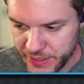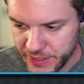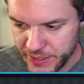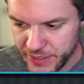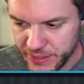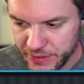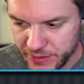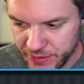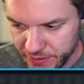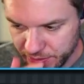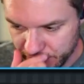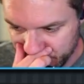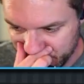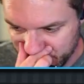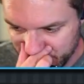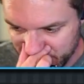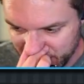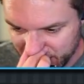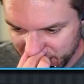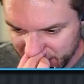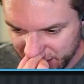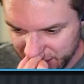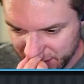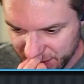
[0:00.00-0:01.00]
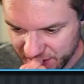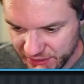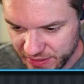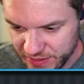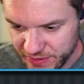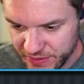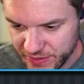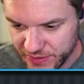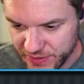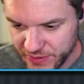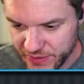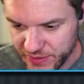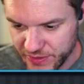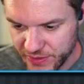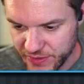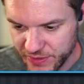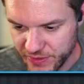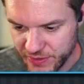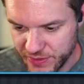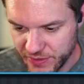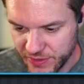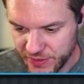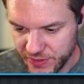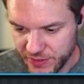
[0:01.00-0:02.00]
here the
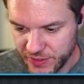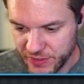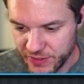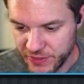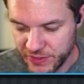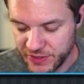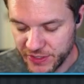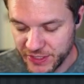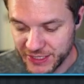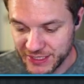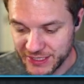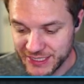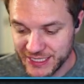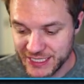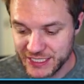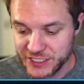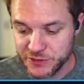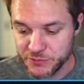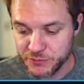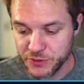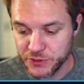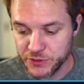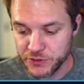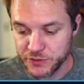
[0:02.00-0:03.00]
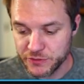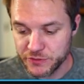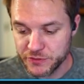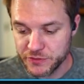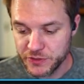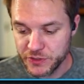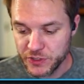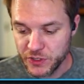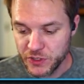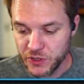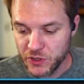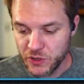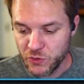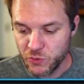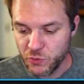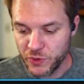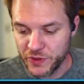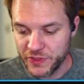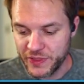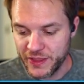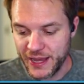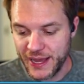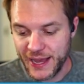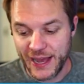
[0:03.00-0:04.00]
lids move
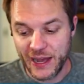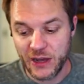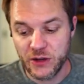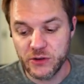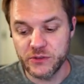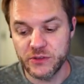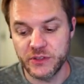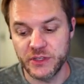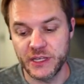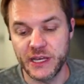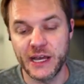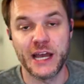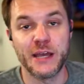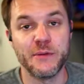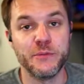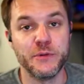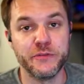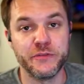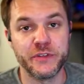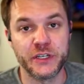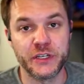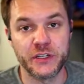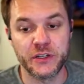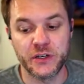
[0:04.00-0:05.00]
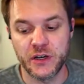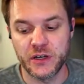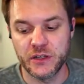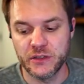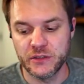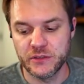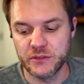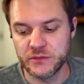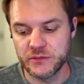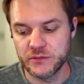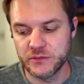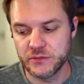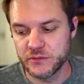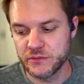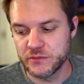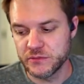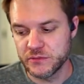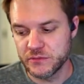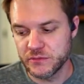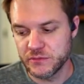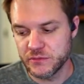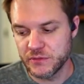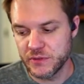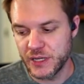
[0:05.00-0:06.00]
without the eye moving at all.
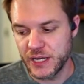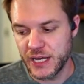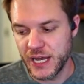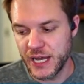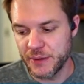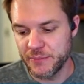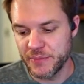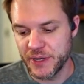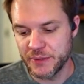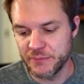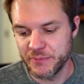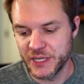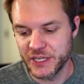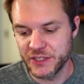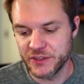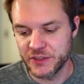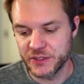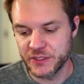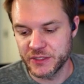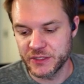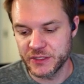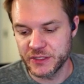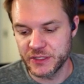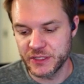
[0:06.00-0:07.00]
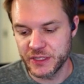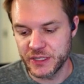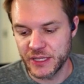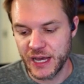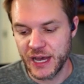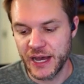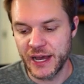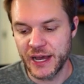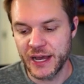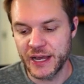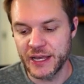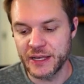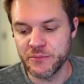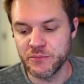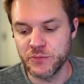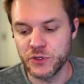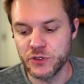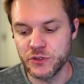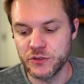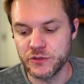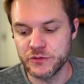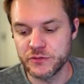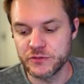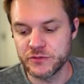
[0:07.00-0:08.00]
I might make the eye
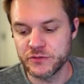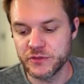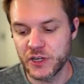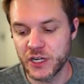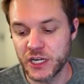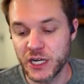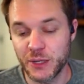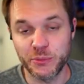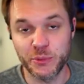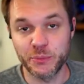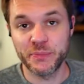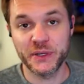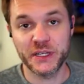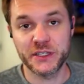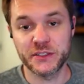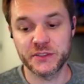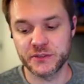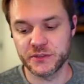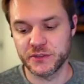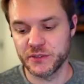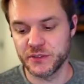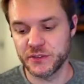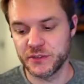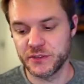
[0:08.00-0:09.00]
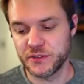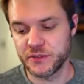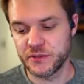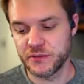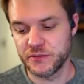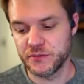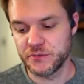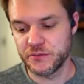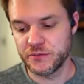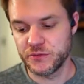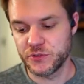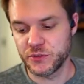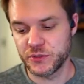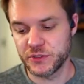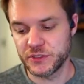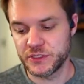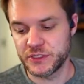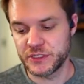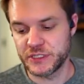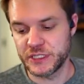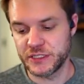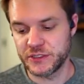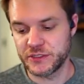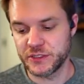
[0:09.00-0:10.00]
move a couple pixels towards
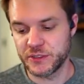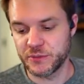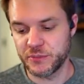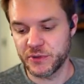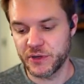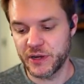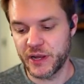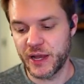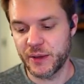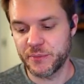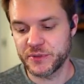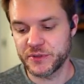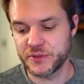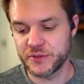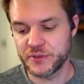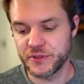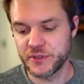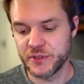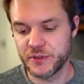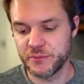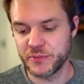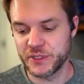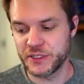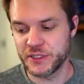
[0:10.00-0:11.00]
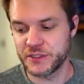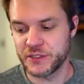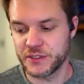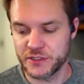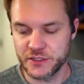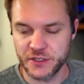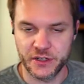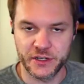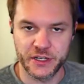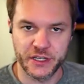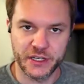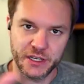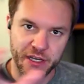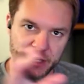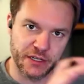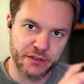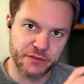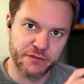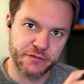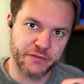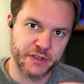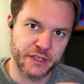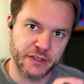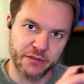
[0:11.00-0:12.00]
center, perhaps, because it's already kind
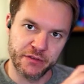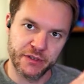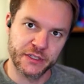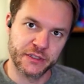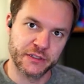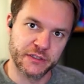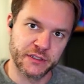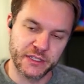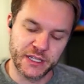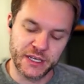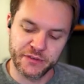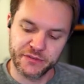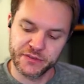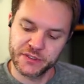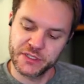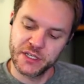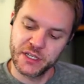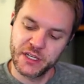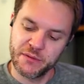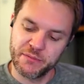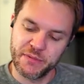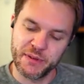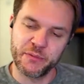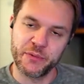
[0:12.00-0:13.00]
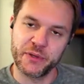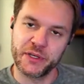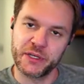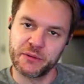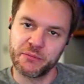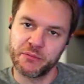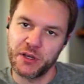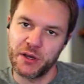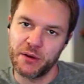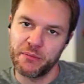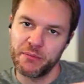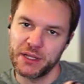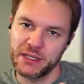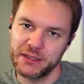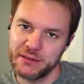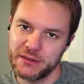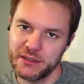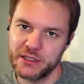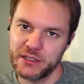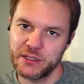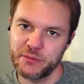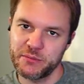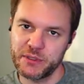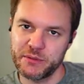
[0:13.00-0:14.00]
of favoring the left. Maybe we could come a
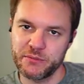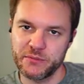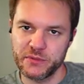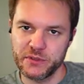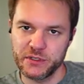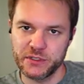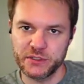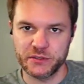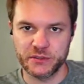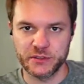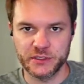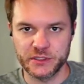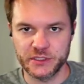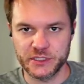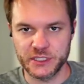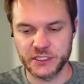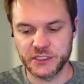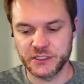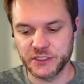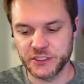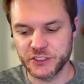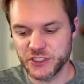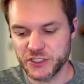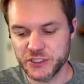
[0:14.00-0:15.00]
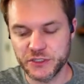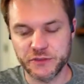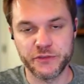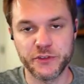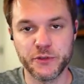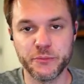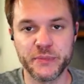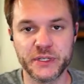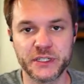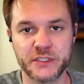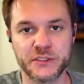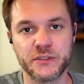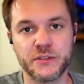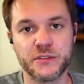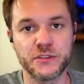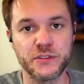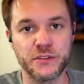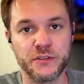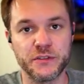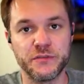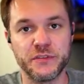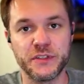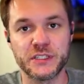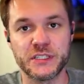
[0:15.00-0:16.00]
little bit more towards center, just a few pixels,
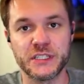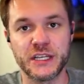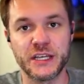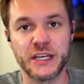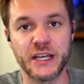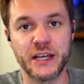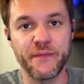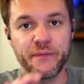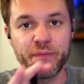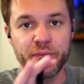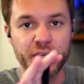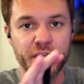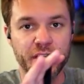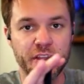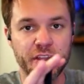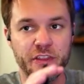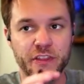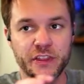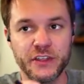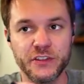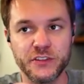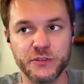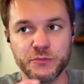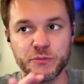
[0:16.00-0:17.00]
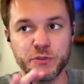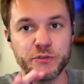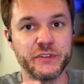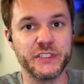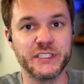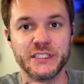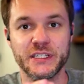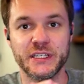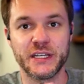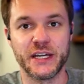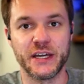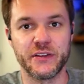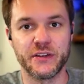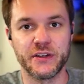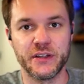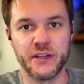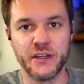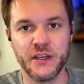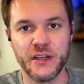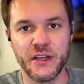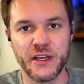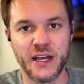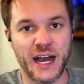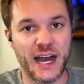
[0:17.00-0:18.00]
so it feels like things are moving together.
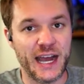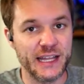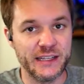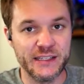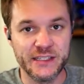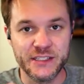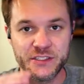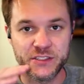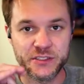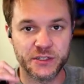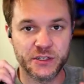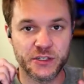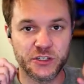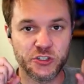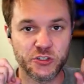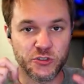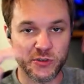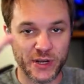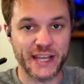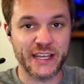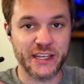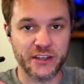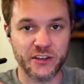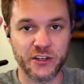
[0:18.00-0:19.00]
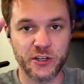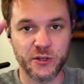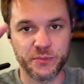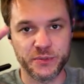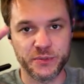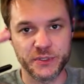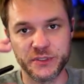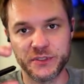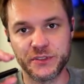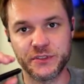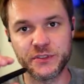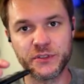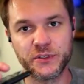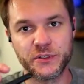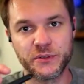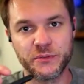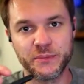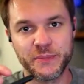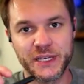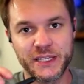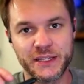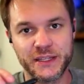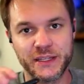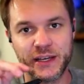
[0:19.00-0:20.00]
Eyelids are cranking open, so
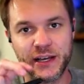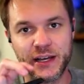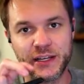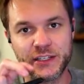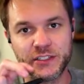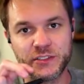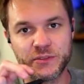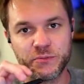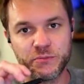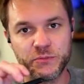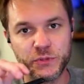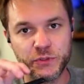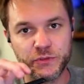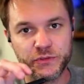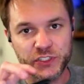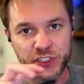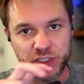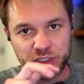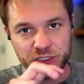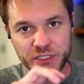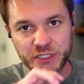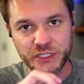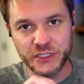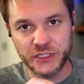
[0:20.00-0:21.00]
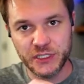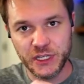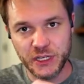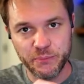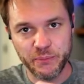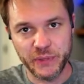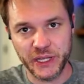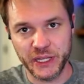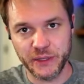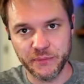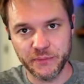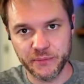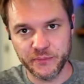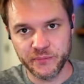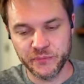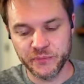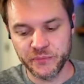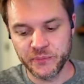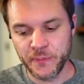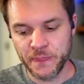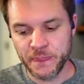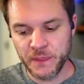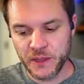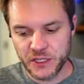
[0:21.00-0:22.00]
make the eyes move just a bit.
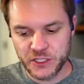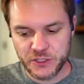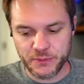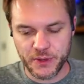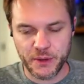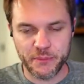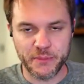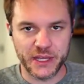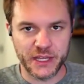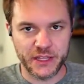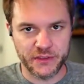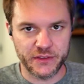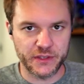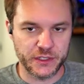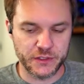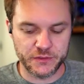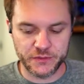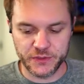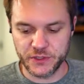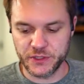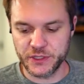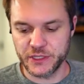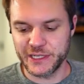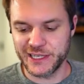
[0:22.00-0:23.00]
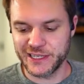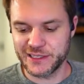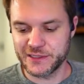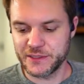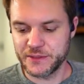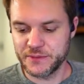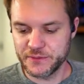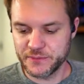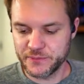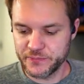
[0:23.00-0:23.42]
It's about making things feel connected.